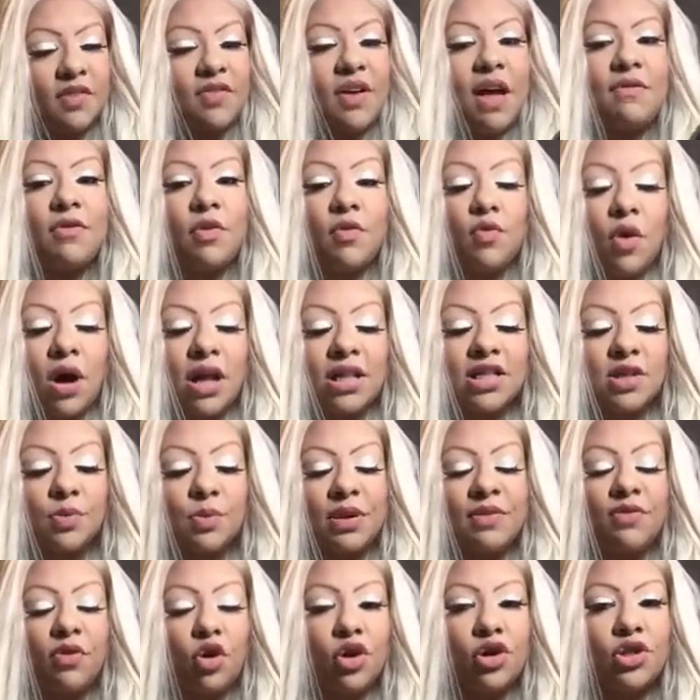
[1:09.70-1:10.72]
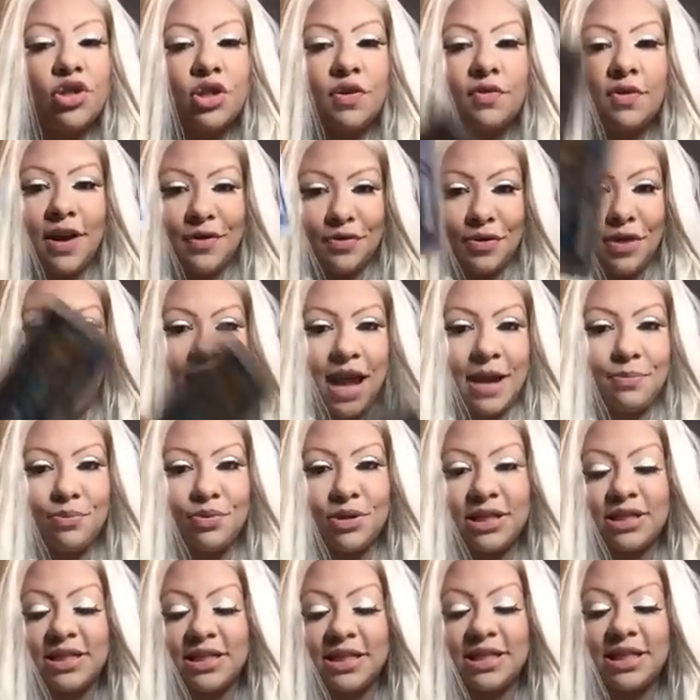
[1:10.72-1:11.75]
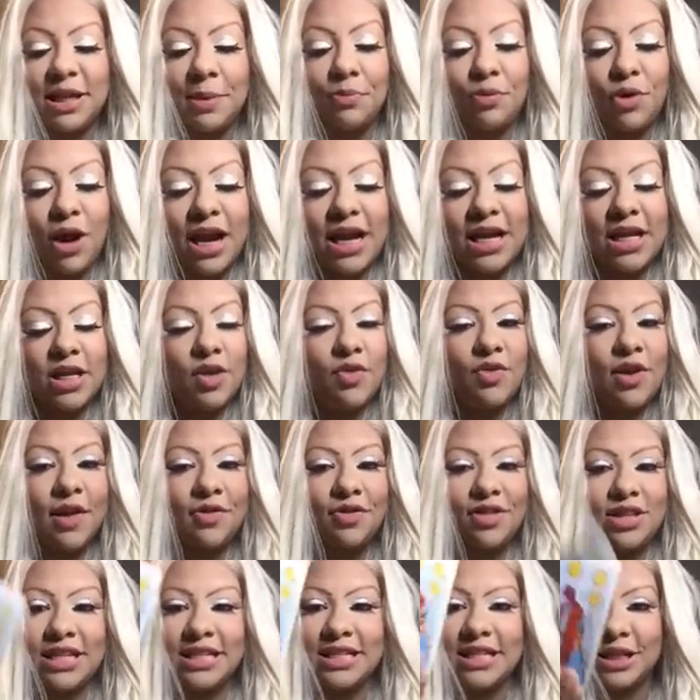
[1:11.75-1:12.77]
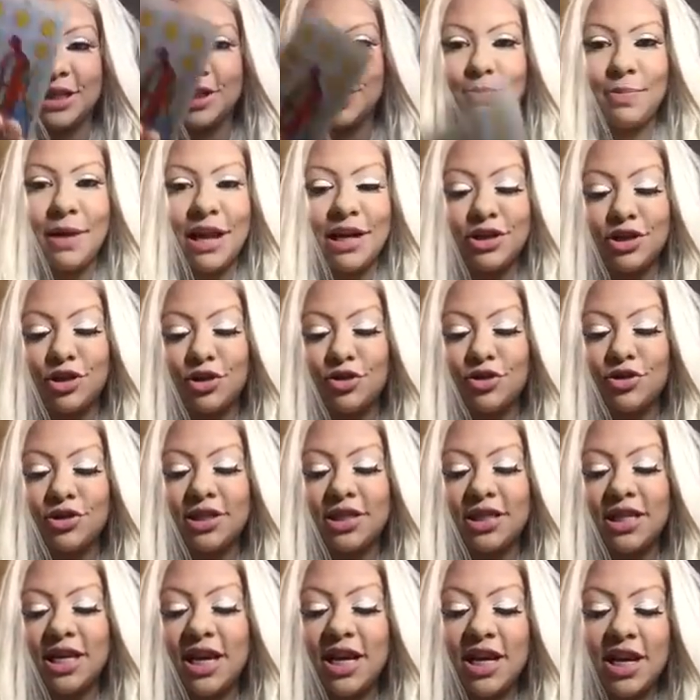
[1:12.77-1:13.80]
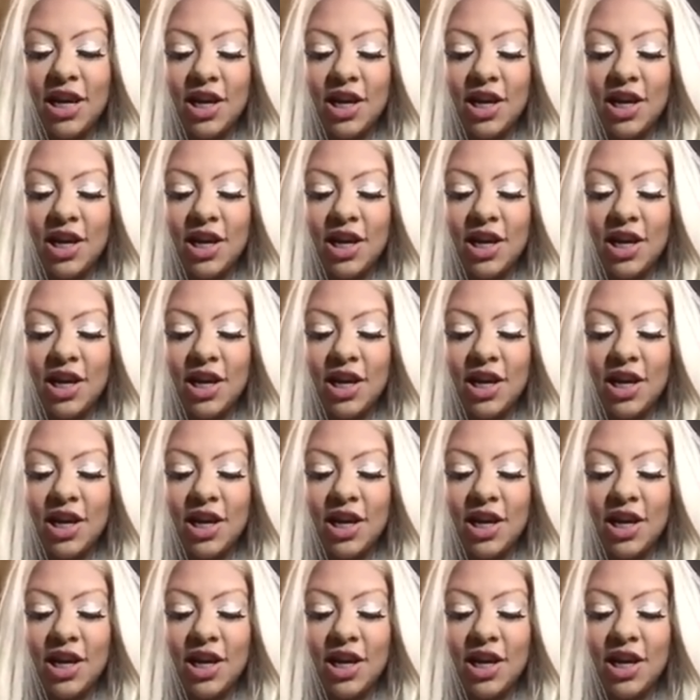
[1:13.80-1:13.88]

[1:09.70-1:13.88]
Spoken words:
Five of Wands in reverse. You've got the High Priestess upright. You've got the Six of Pentacles.